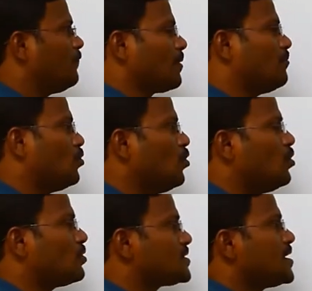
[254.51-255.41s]
from
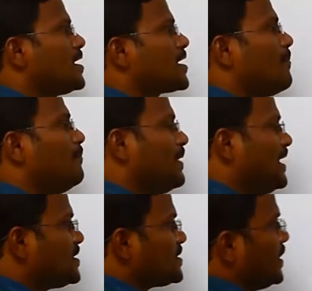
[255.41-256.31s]
ores
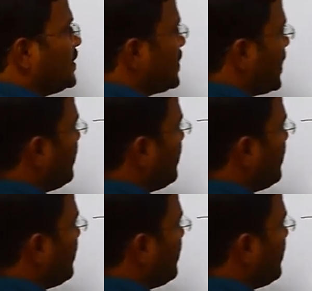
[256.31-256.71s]
completes in three